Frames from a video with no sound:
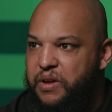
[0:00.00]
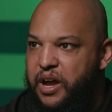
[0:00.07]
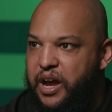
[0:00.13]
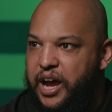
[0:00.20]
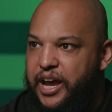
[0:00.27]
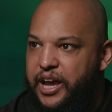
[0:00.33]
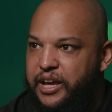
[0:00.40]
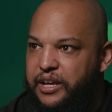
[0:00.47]

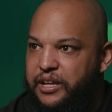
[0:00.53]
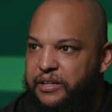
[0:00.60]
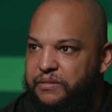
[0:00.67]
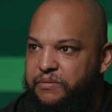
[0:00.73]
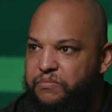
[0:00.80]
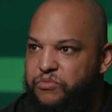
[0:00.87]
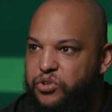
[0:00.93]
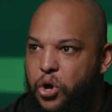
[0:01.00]
I
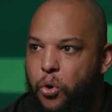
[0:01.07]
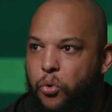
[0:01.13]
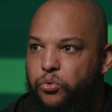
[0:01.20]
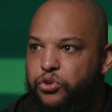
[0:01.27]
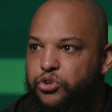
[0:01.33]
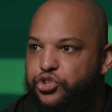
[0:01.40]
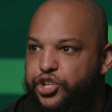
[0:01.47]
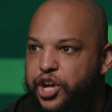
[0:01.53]

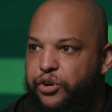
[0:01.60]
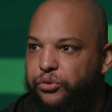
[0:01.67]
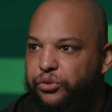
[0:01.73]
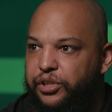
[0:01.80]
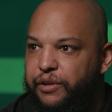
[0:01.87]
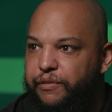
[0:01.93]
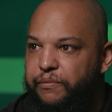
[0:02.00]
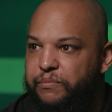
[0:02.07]
don't
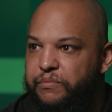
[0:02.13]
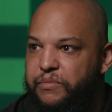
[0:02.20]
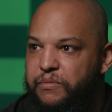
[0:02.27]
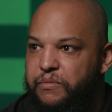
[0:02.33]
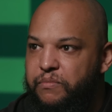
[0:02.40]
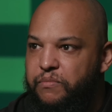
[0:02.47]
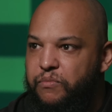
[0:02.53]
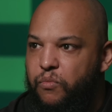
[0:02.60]
generally
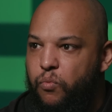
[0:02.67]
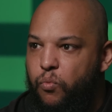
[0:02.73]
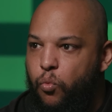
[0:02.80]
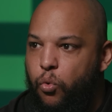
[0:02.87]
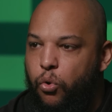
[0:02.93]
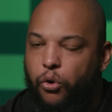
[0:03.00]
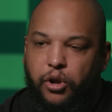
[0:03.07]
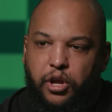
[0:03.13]

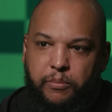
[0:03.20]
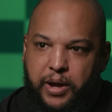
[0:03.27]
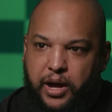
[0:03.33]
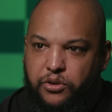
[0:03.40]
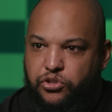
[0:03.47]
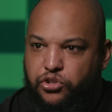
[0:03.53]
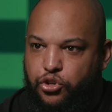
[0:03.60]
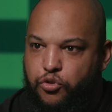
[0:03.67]
worry
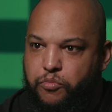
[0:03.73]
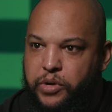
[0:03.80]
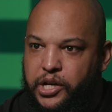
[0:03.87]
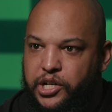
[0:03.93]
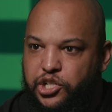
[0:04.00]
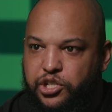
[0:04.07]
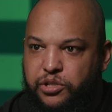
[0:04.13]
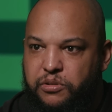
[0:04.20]
about too
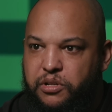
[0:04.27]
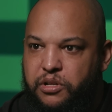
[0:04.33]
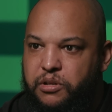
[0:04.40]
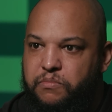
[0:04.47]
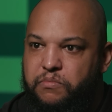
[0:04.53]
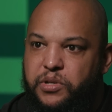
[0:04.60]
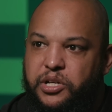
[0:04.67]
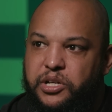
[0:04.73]
much,
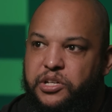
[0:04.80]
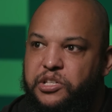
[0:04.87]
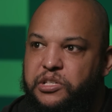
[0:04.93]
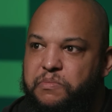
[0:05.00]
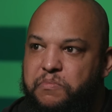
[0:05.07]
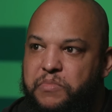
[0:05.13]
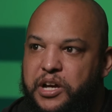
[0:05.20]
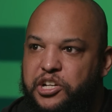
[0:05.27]

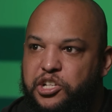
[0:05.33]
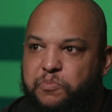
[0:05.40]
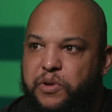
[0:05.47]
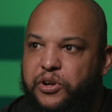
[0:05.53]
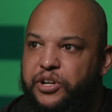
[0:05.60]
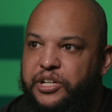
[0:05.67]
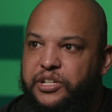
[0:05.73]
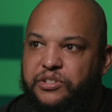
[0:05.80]
because my
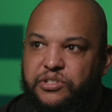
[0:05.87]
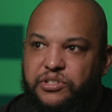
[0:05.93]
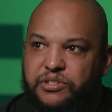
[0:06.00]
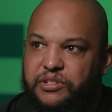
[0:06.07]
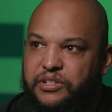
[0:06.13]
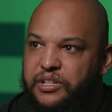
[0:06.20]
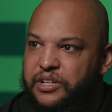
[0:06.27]
experience,